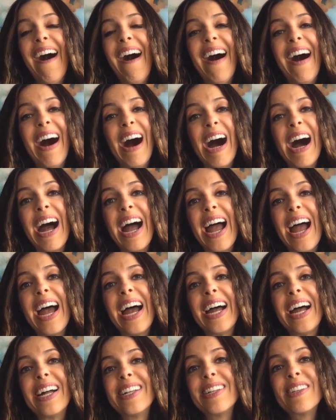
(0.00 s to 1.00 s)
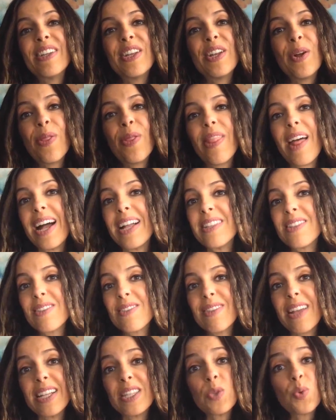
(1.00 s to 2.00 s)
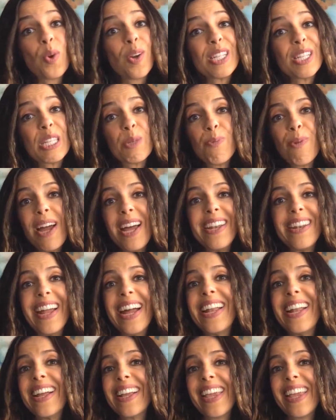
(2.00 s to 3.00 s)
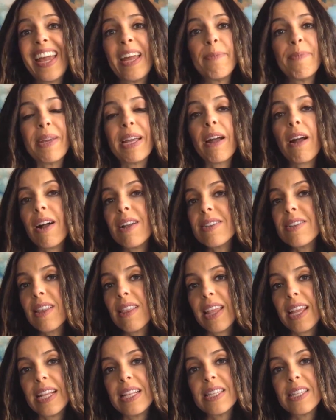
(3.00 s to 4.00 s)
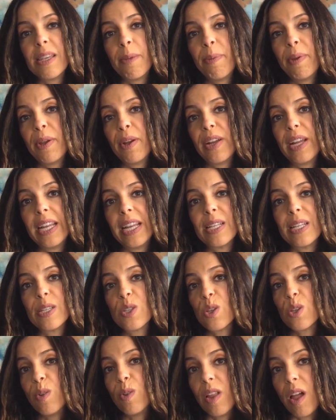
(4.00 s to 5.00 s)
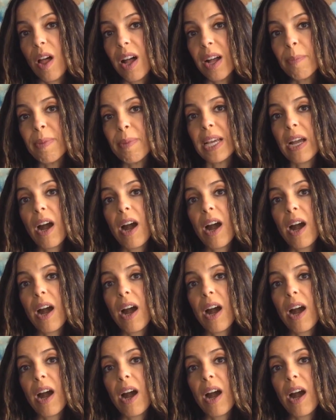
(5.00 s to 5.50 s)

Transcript: And, you know, that's where it spread. And again, because the latency period is so long,